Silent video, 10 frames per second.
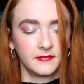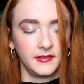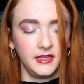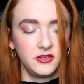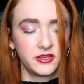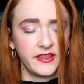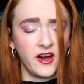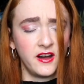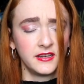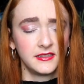each
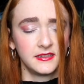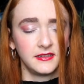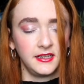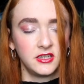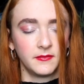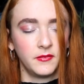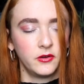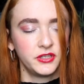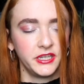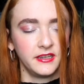thought, each
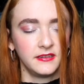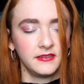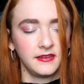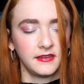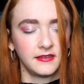emotion,